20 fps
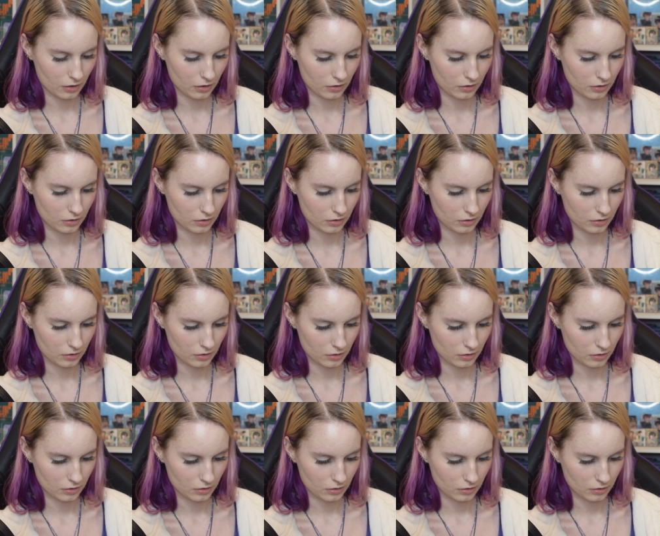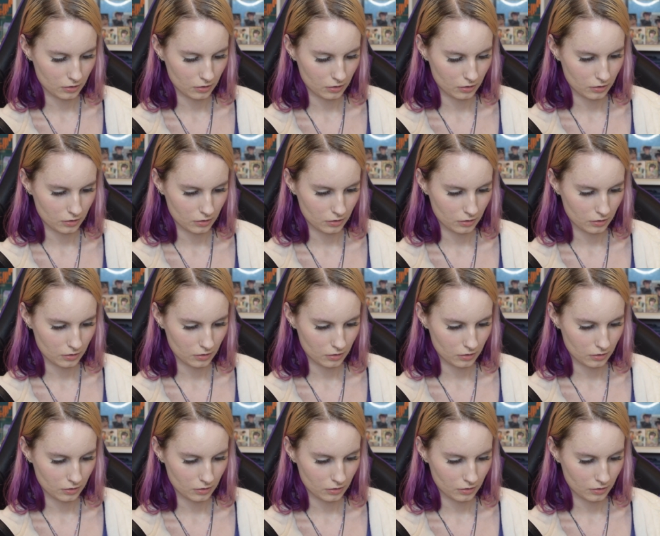
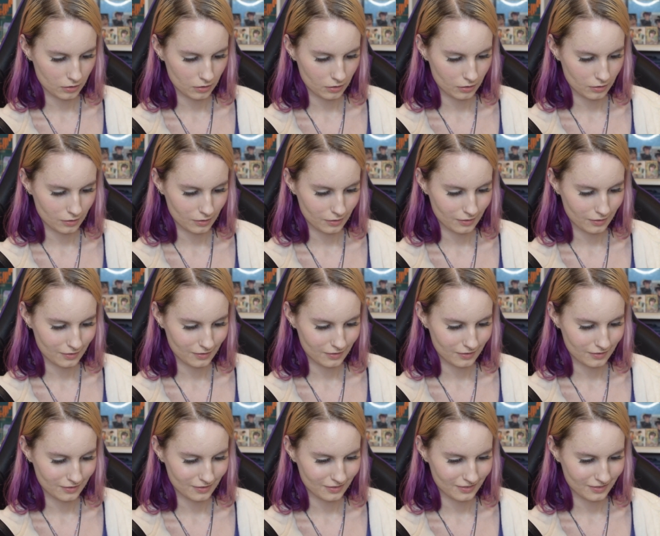(no one is talking)